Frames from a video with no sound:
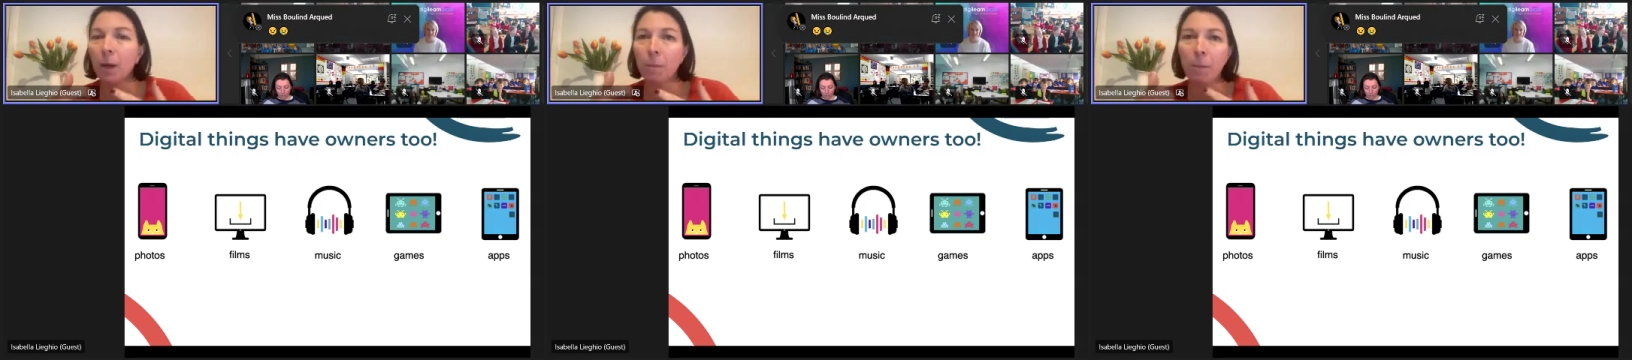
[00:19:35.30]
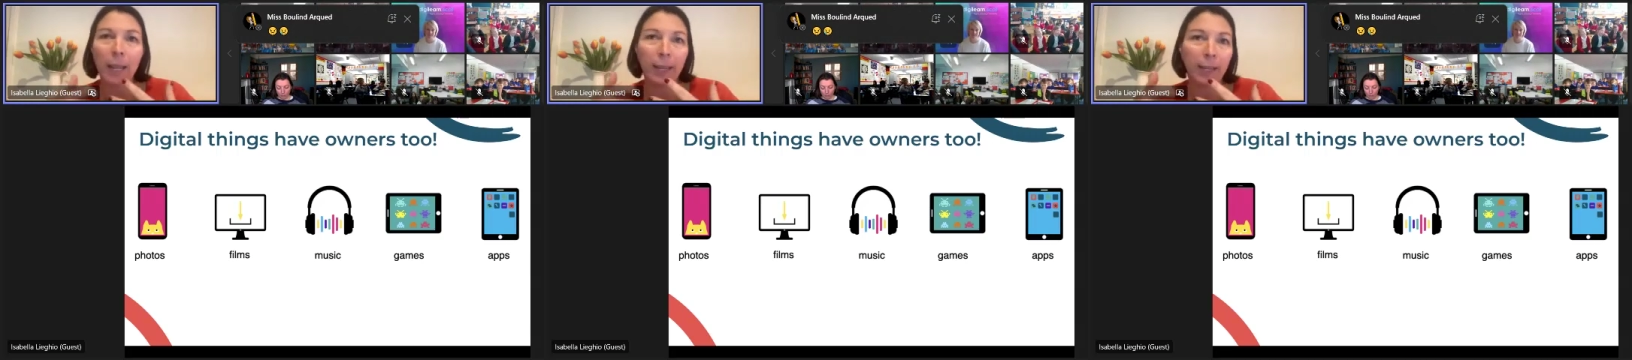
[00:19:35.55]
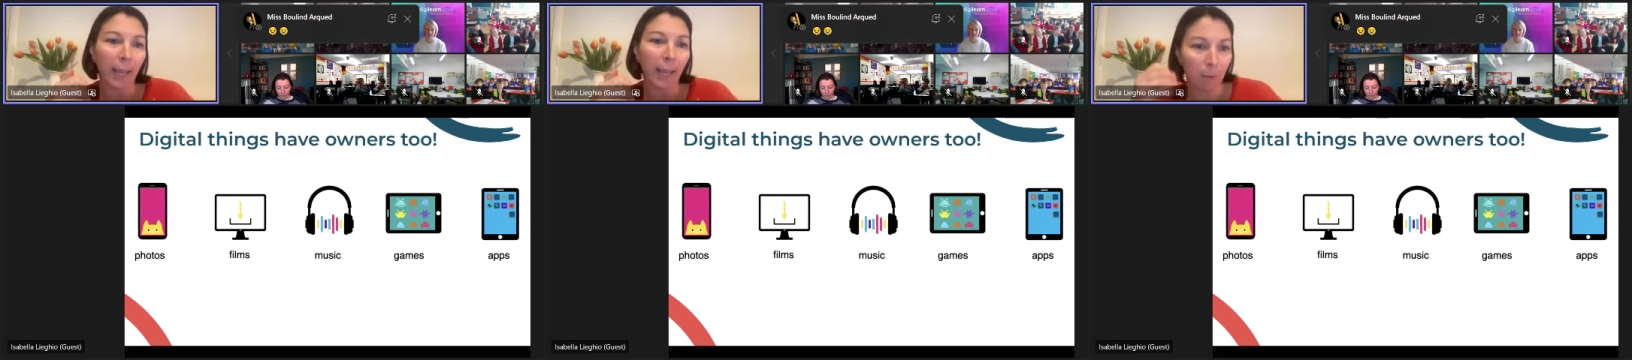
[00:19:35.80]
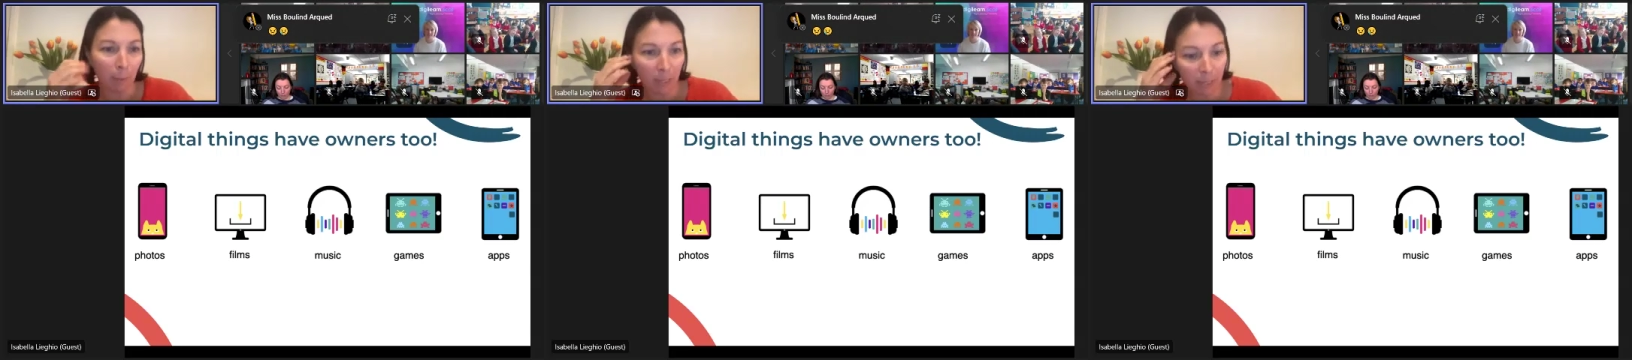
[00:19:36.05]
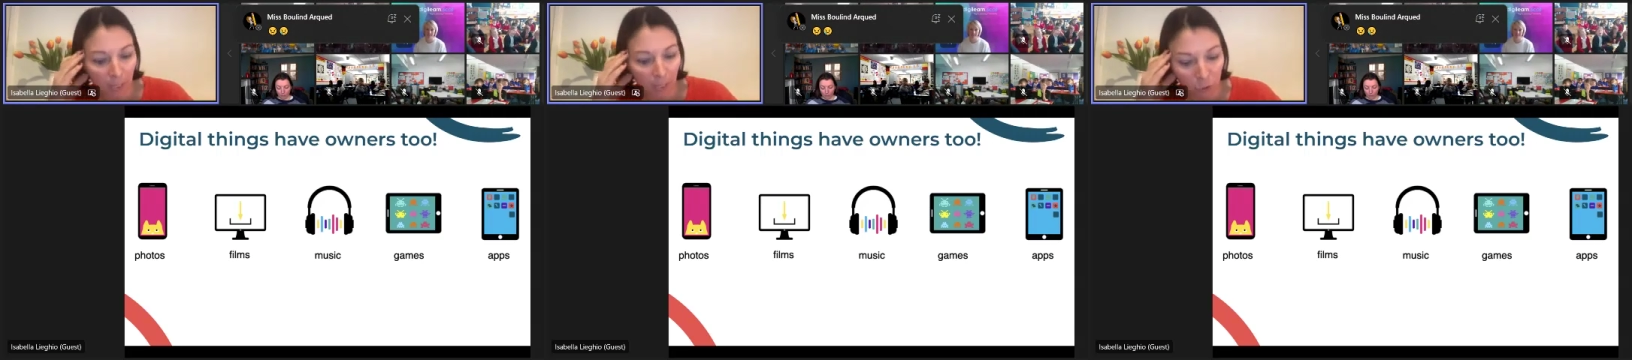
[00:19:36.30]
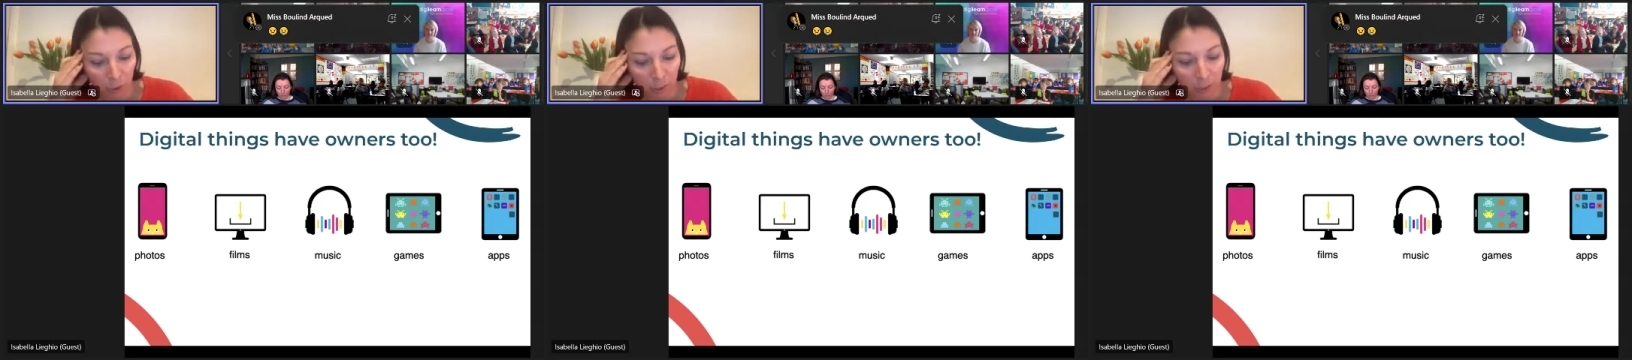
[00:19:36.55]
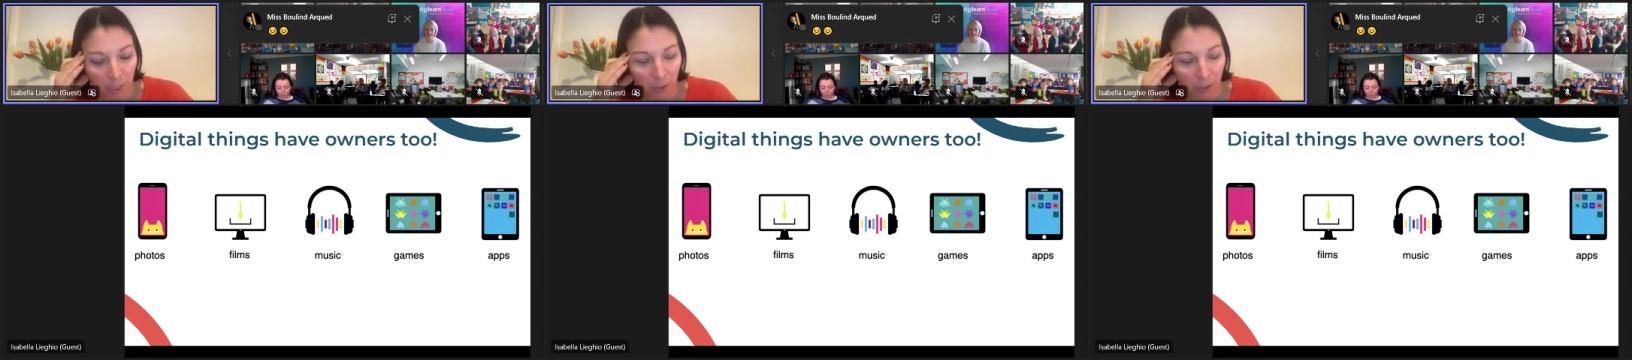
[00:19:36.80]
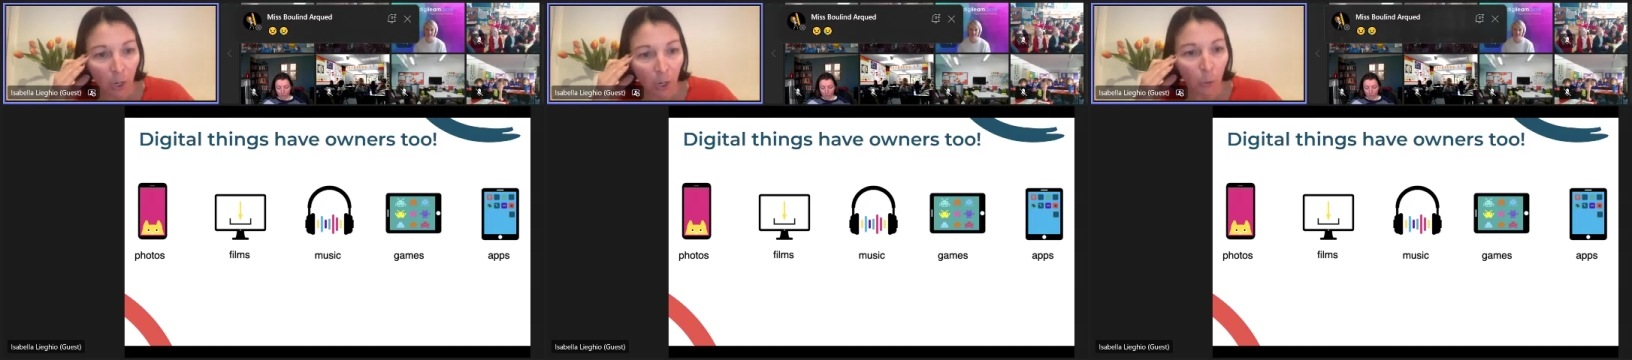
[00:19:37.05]
playing a game, etc. So
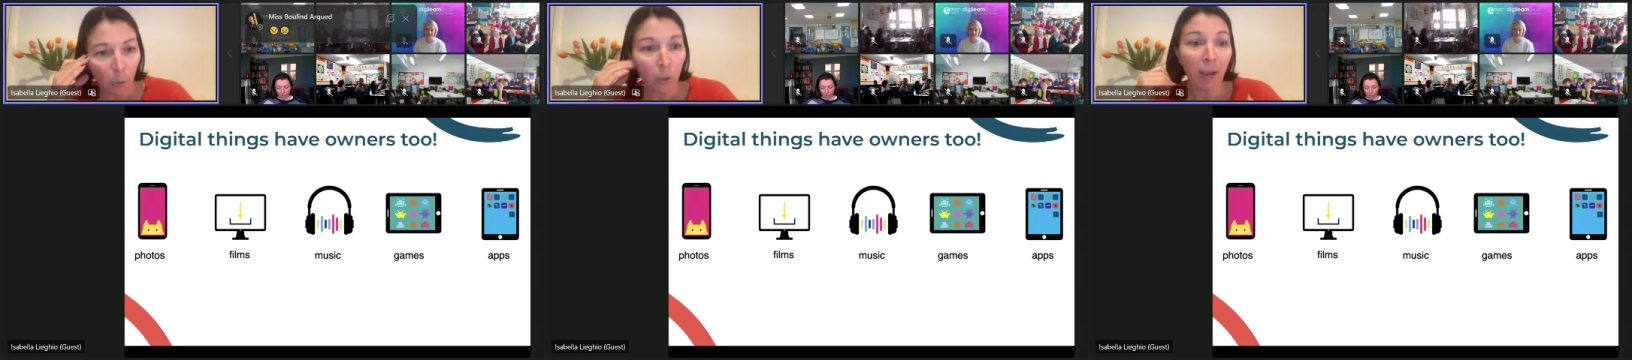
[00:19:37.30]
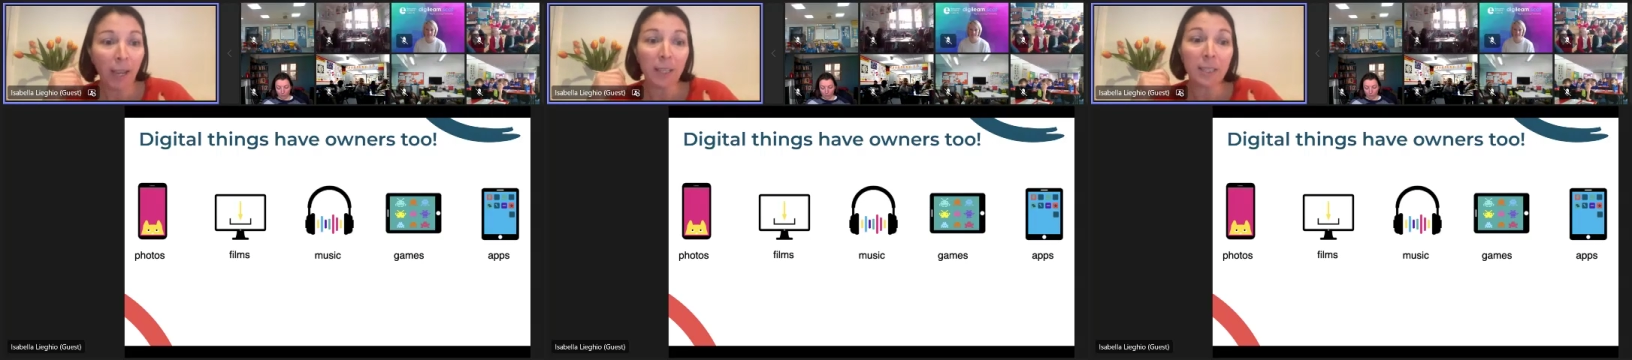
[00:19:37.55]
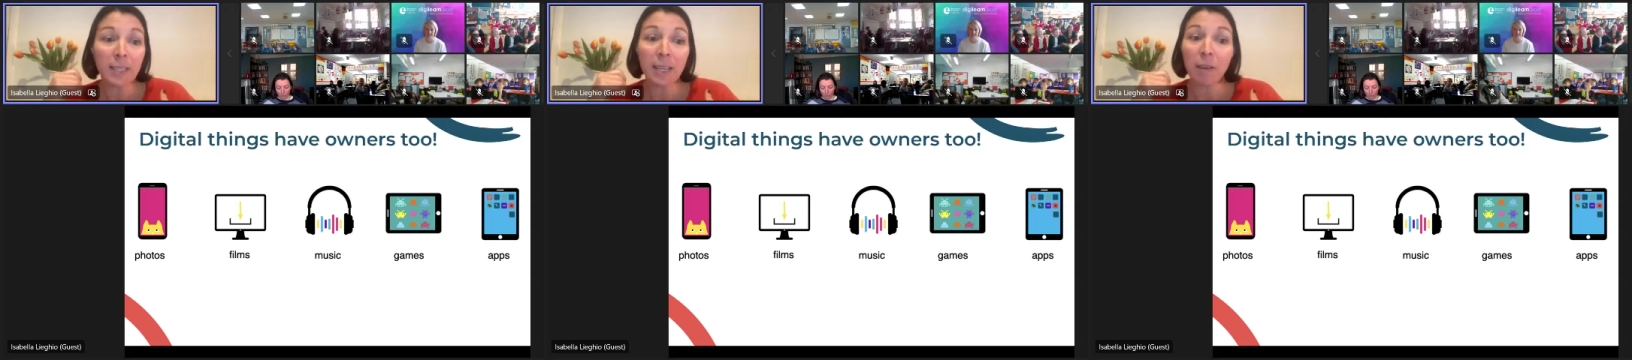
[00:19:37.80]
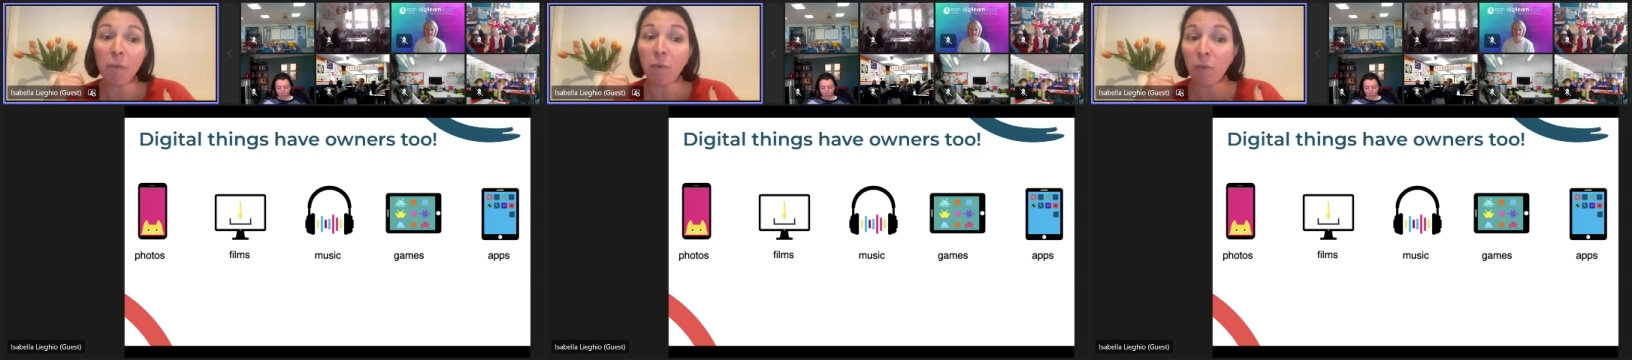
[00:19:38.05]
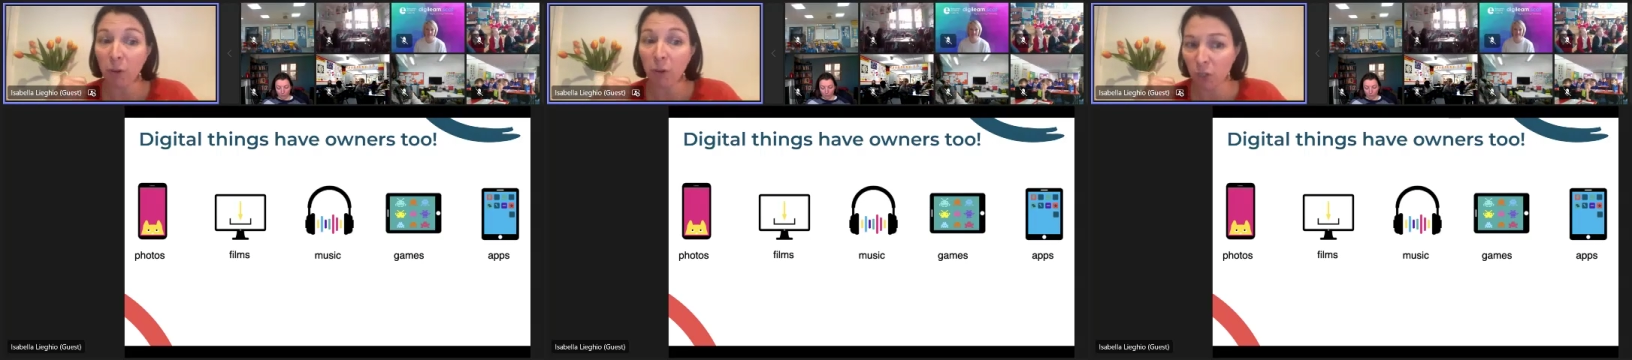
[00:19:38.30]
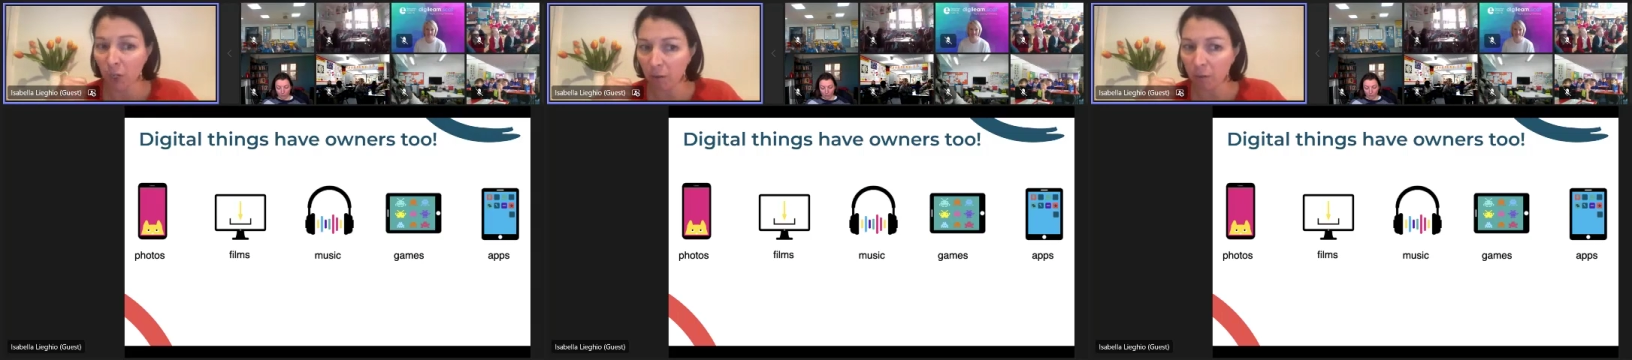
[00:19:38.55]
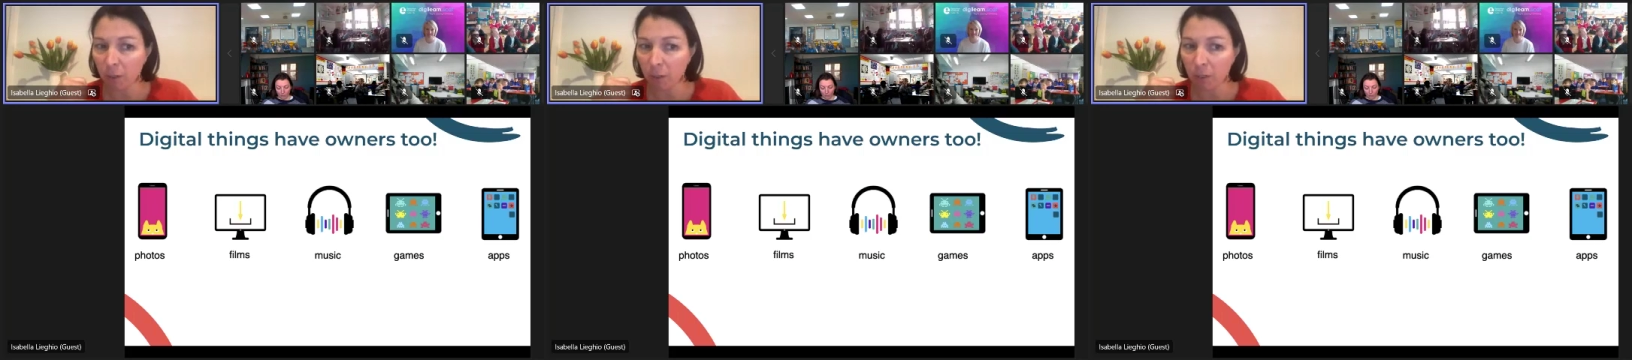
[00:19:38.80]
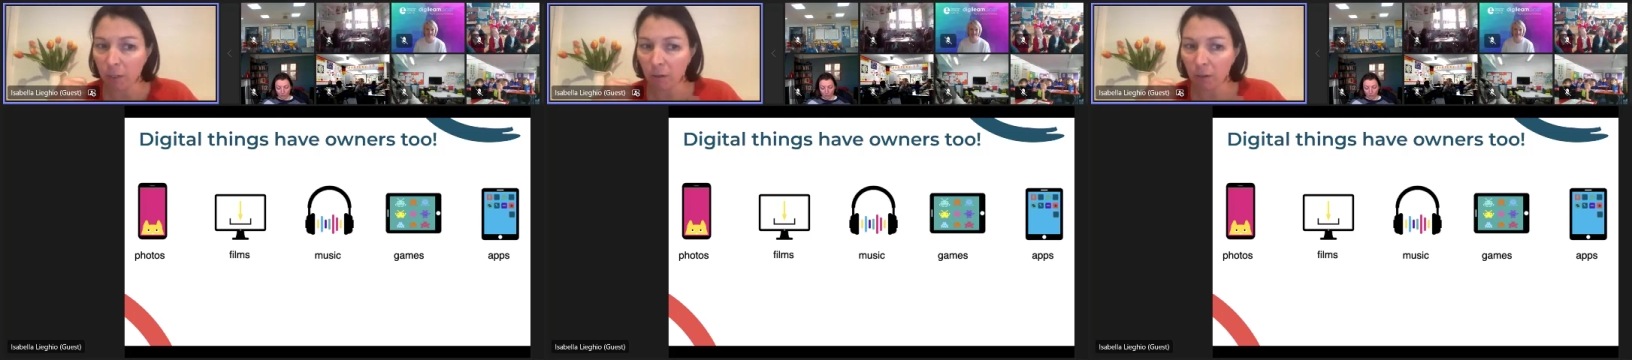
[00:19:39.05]
we might see photos.